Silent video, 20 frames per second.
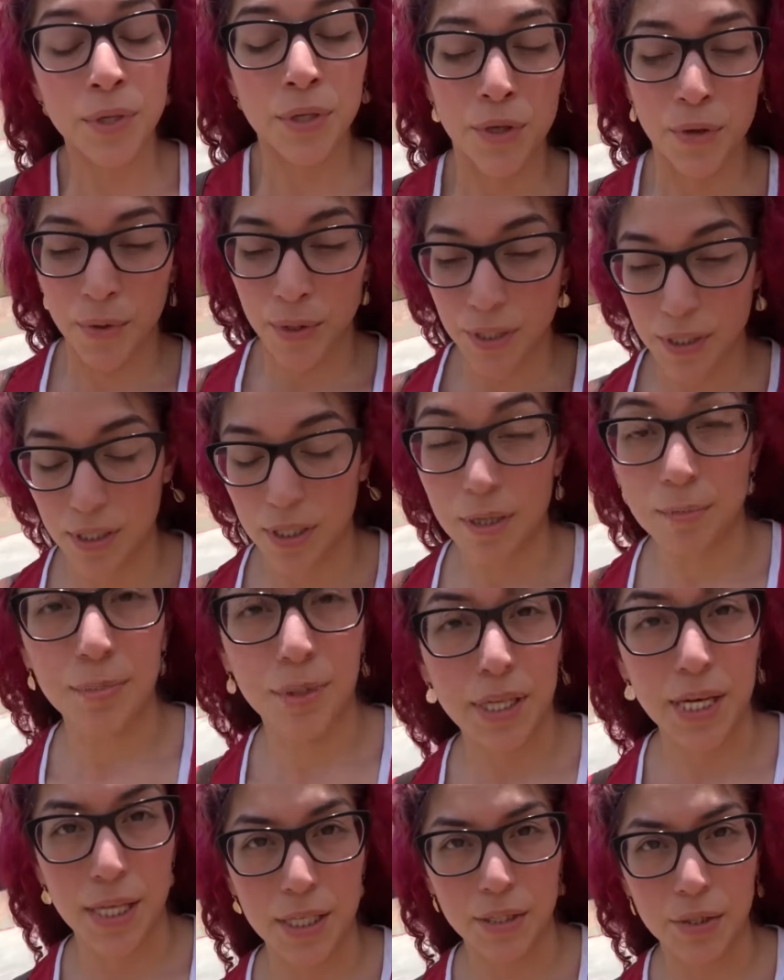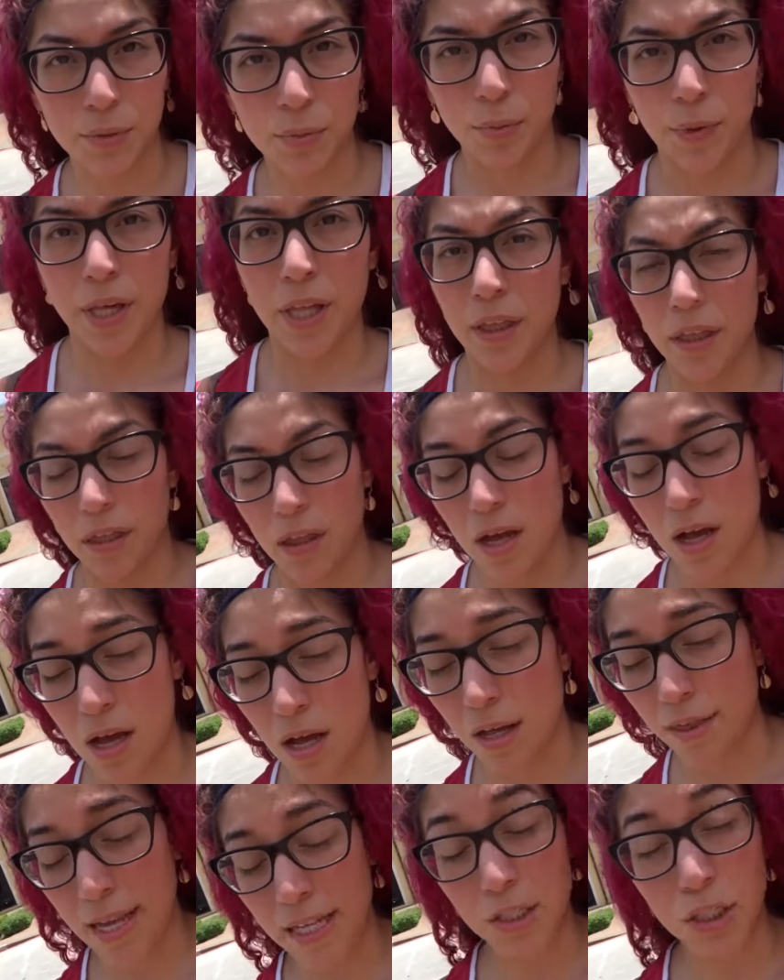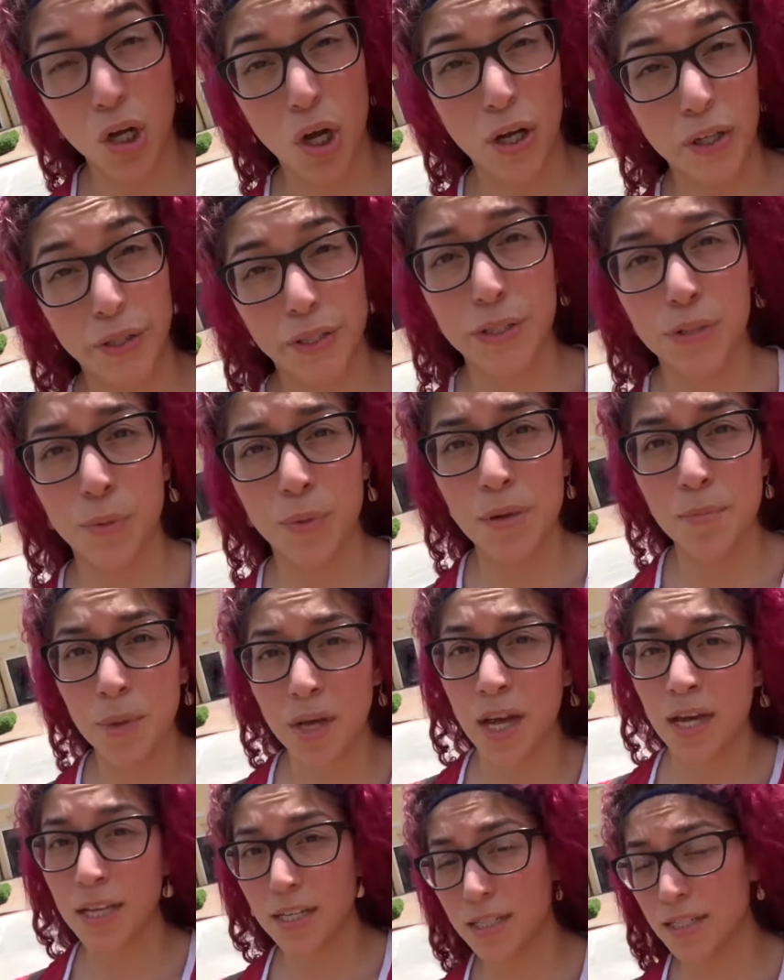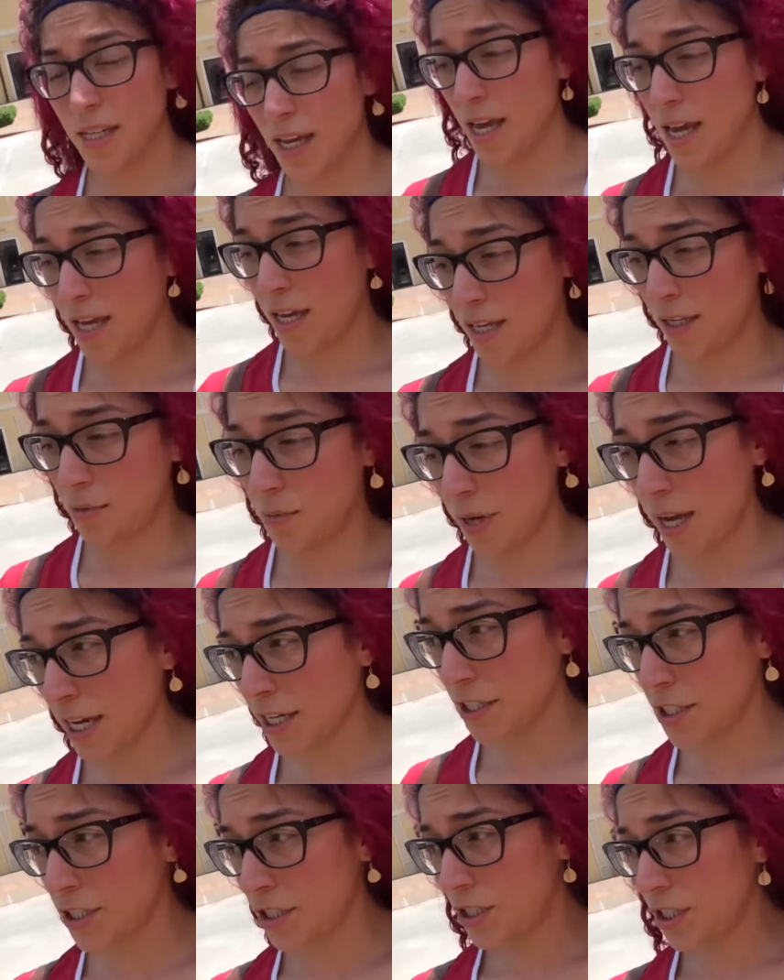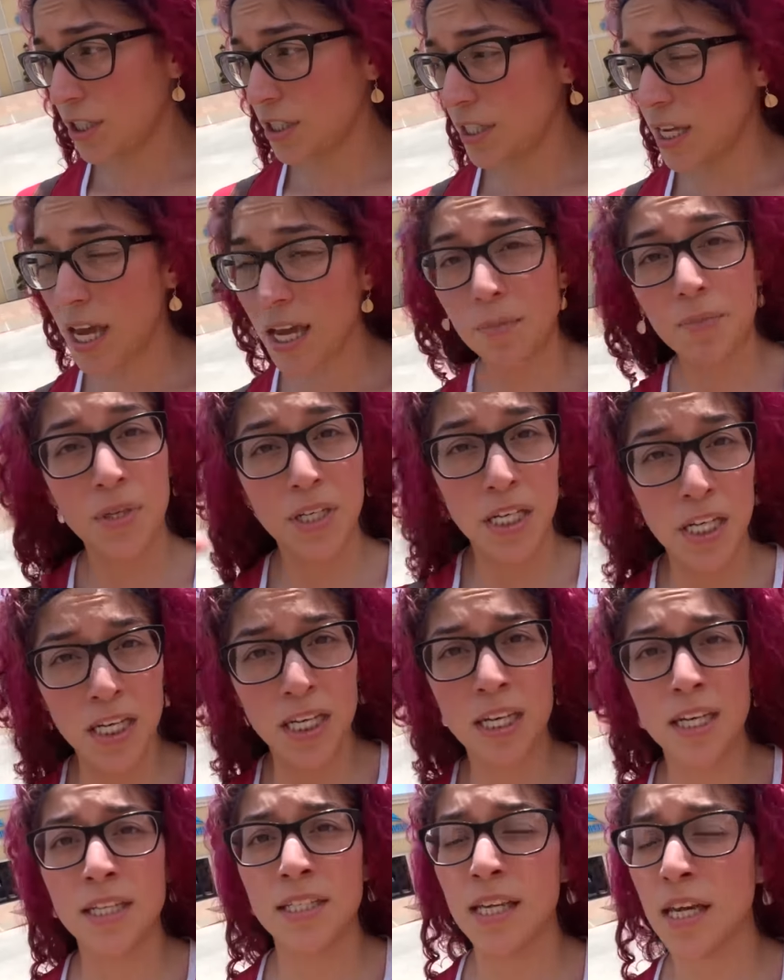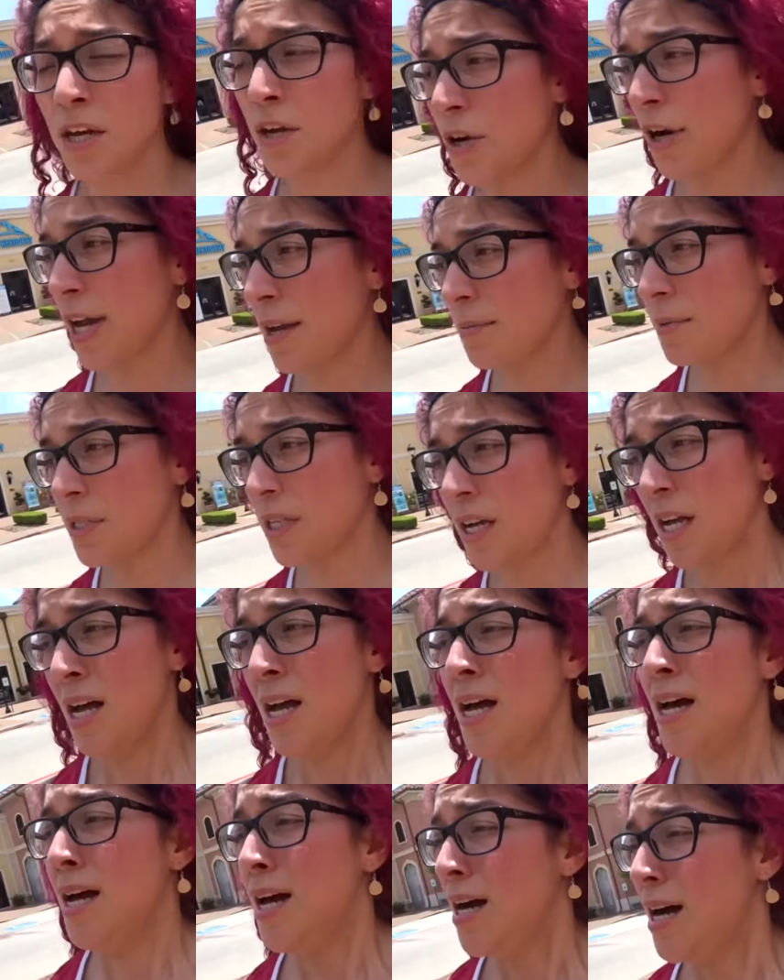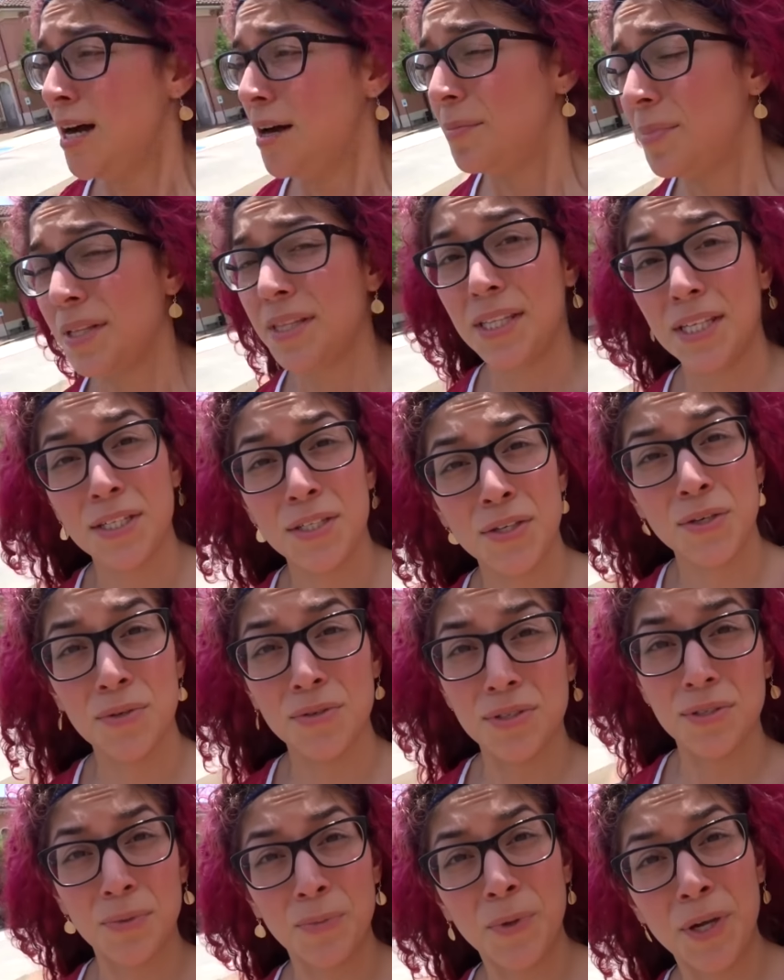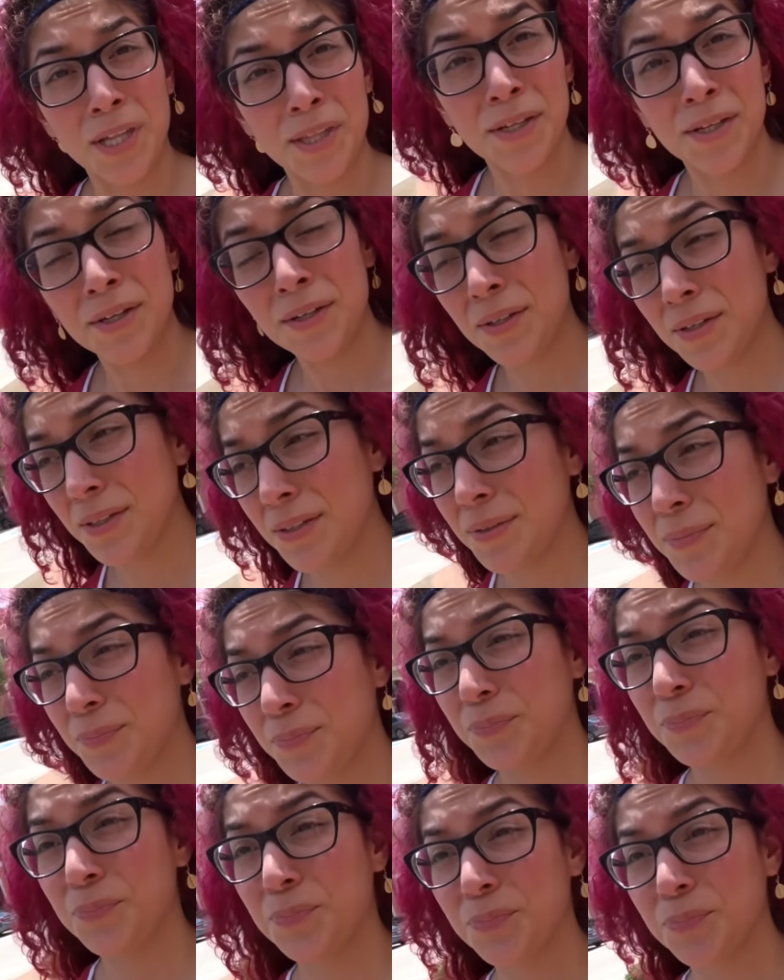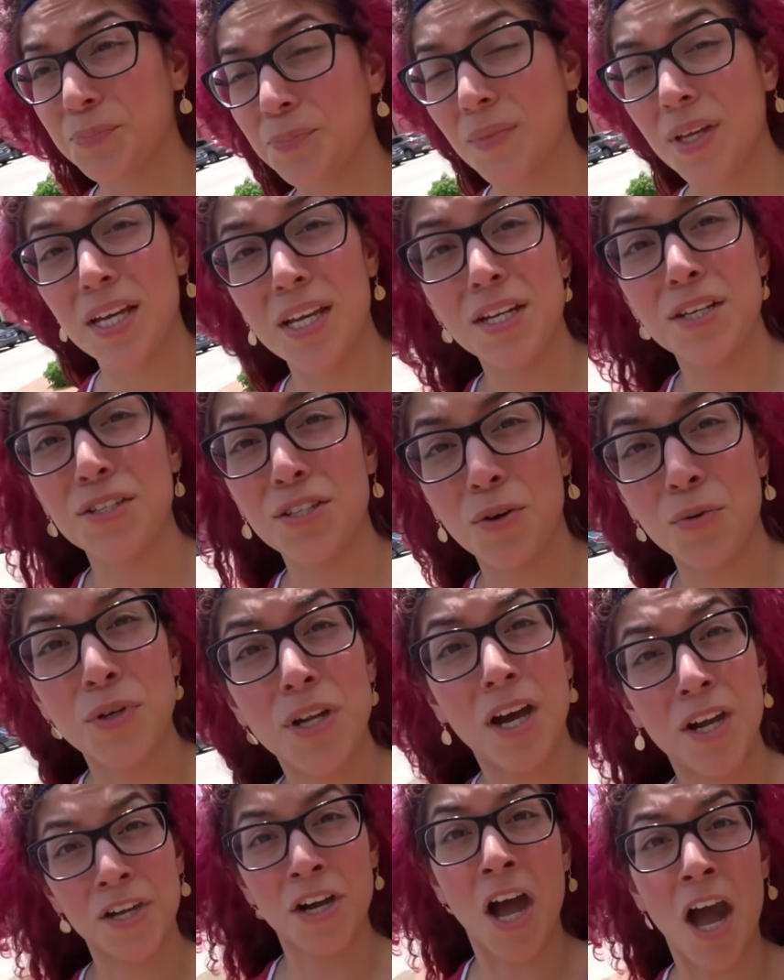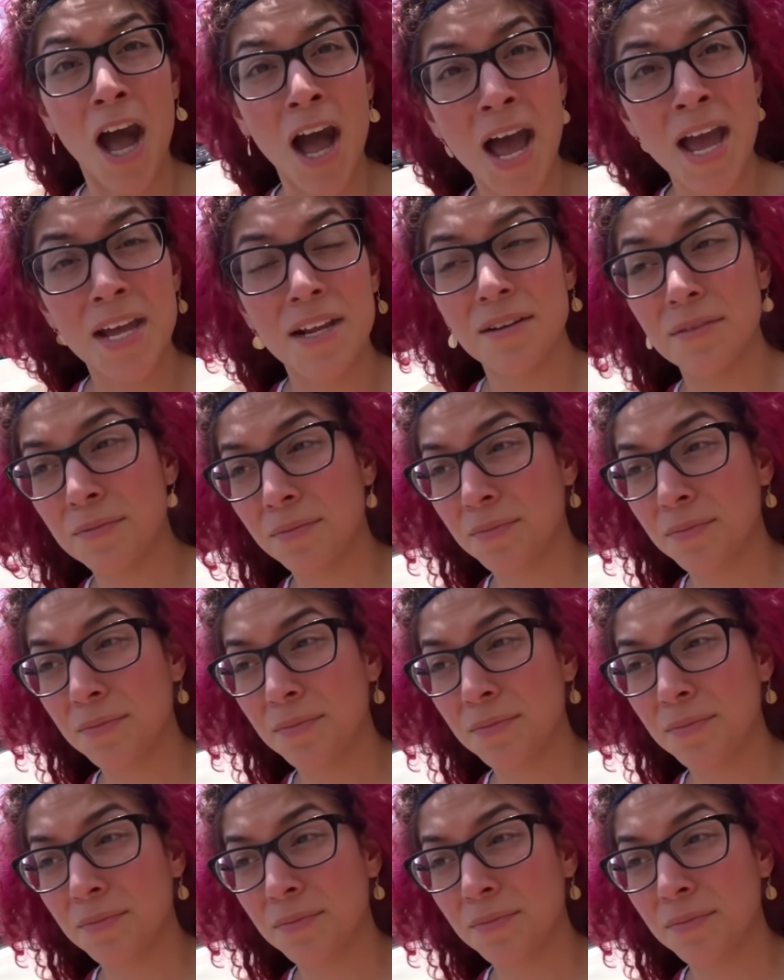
going to that place with uh, that's called the Sweet Box, and we actually just ate paninis and crepes. But this Houston weather, it is so darn hot.